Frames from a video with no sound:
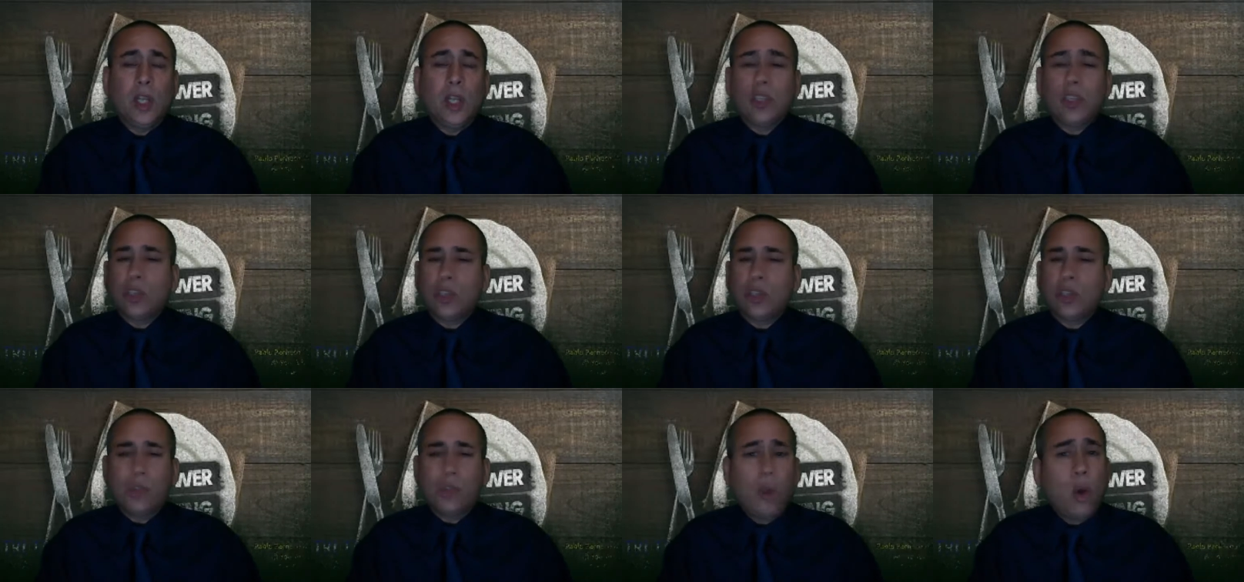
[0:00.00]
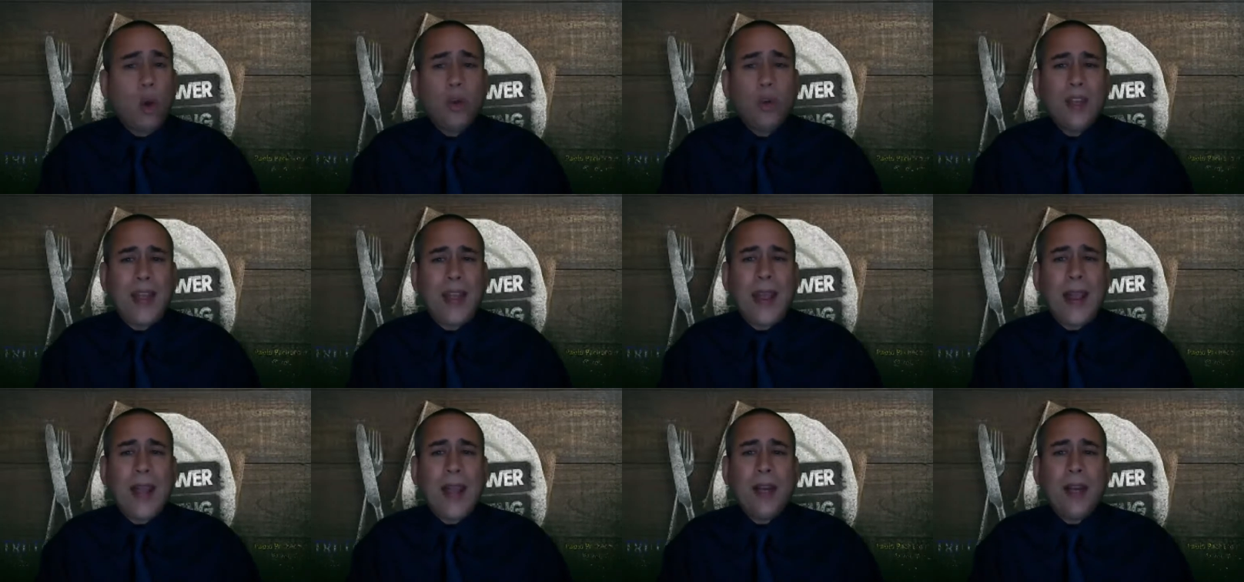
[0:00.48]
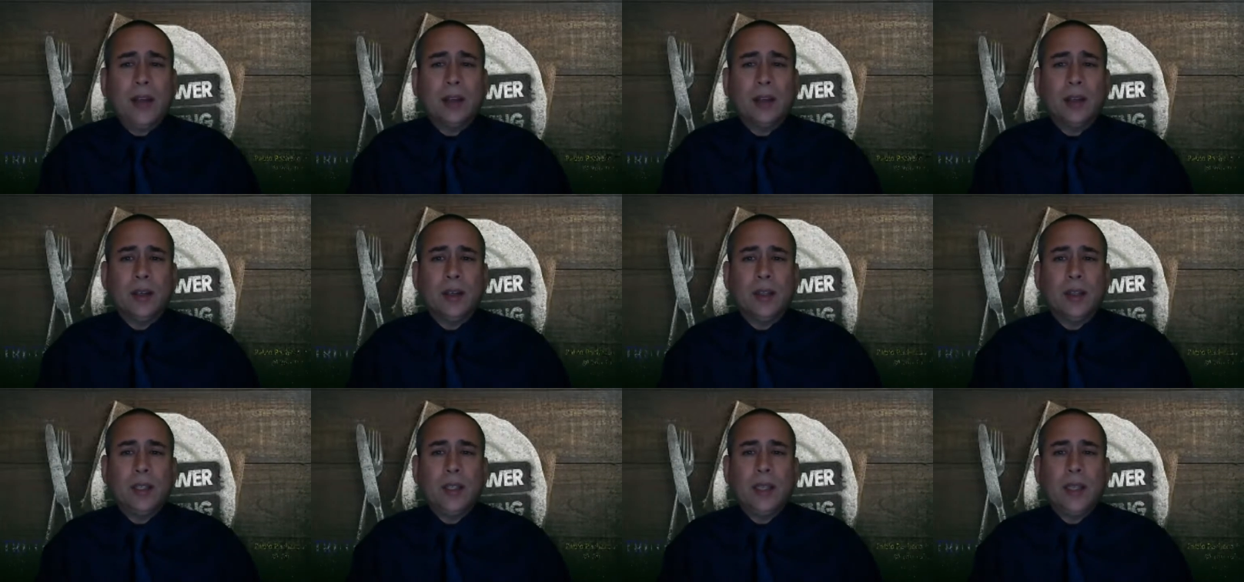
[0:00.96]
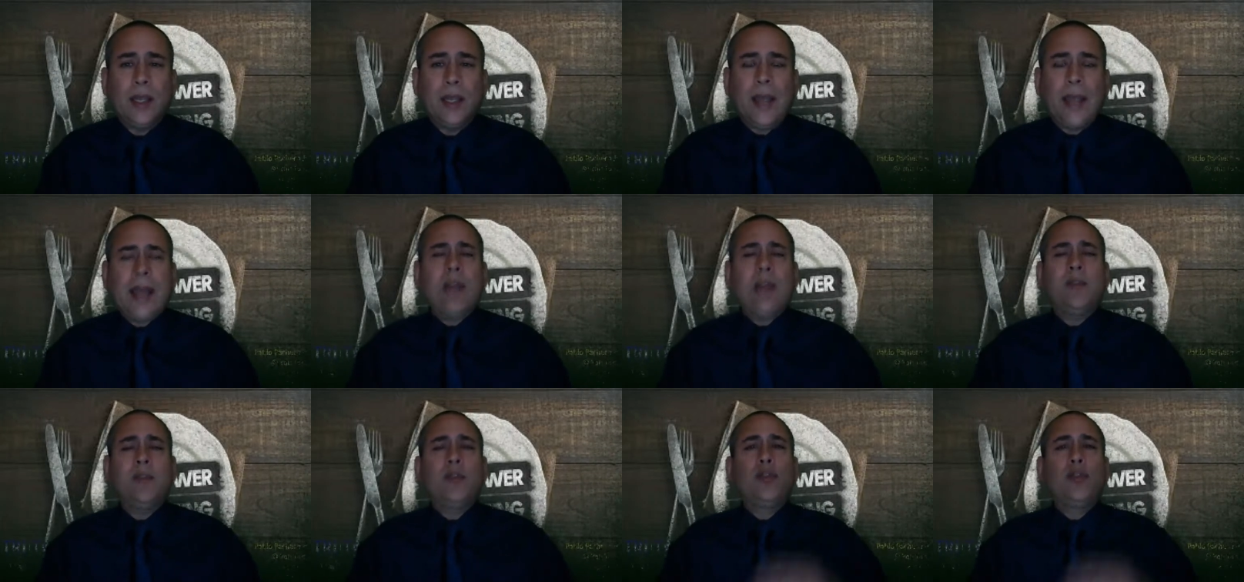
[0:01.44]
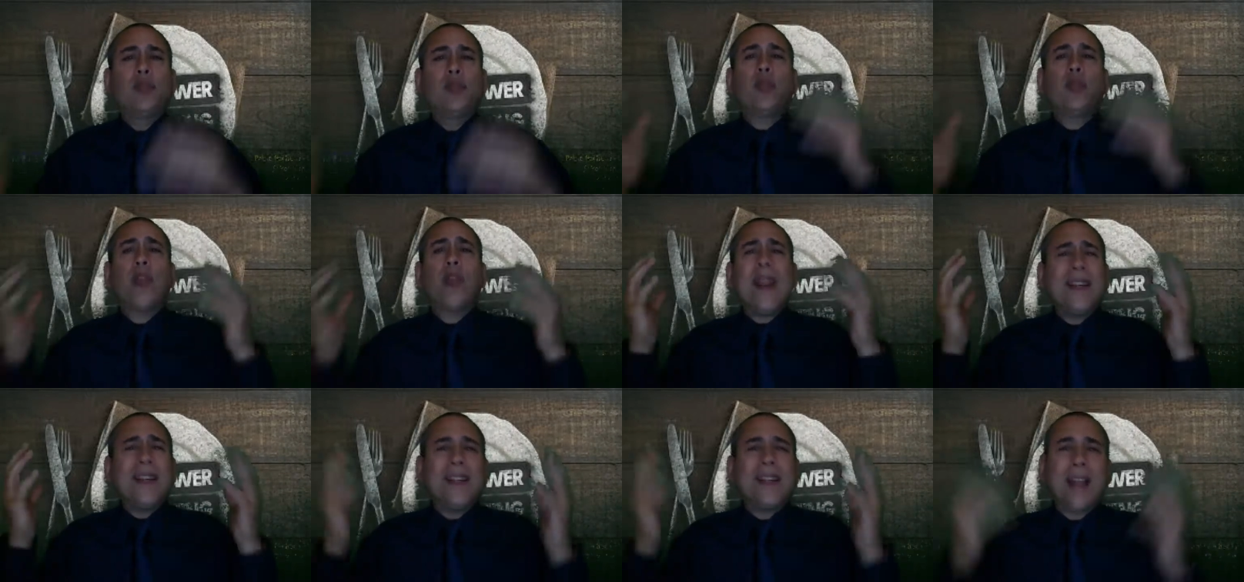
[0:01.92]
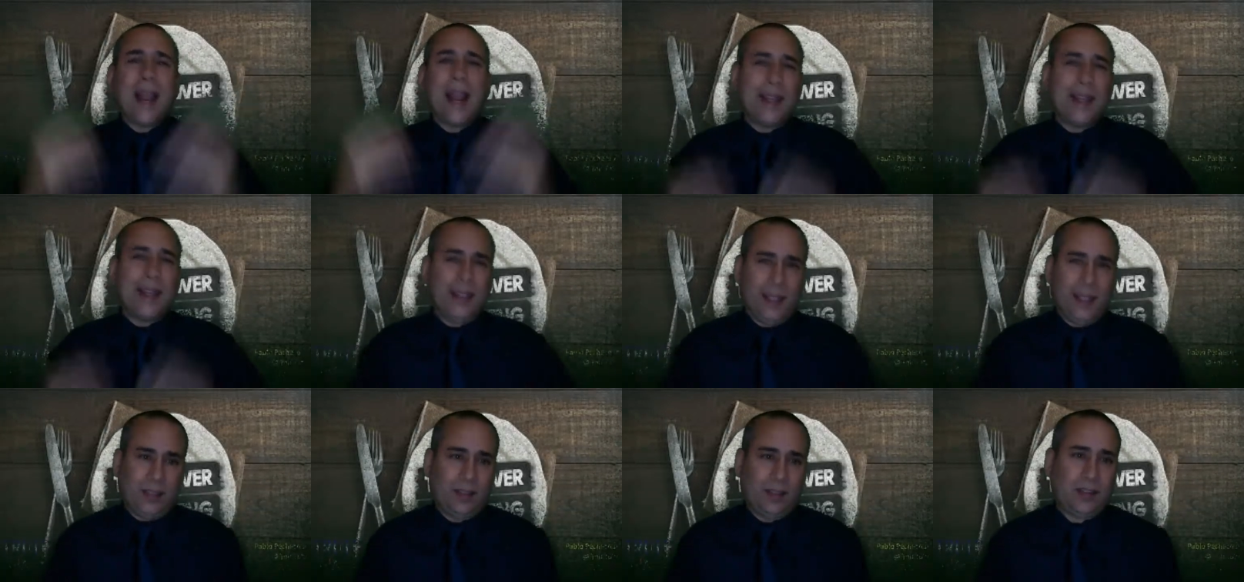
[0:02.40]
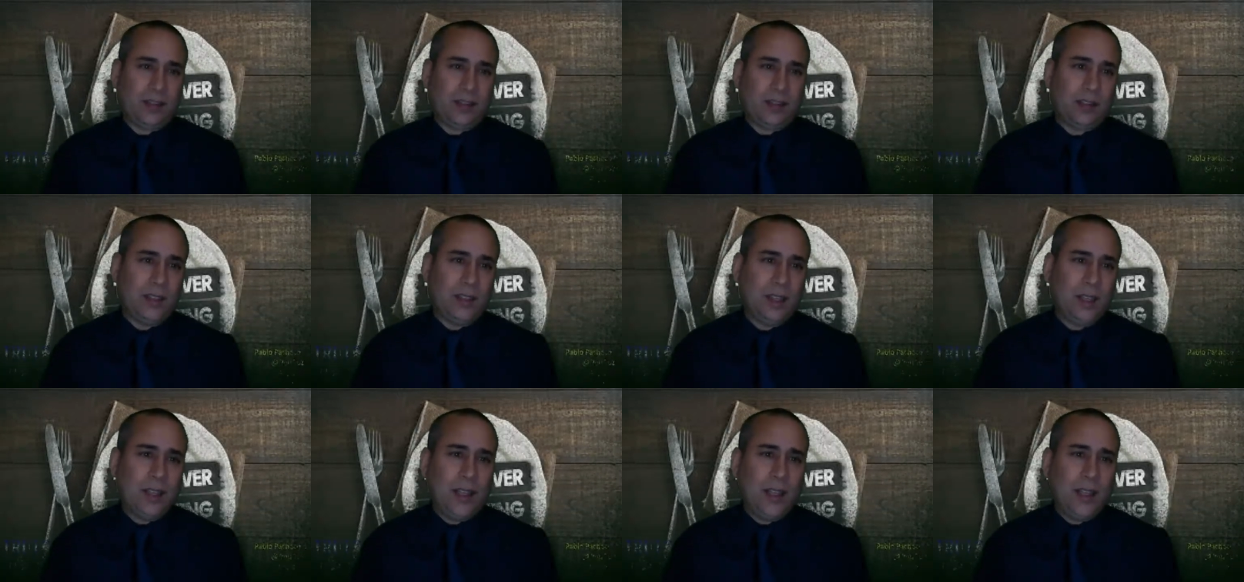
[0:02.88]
slow to anger, and of great kindness,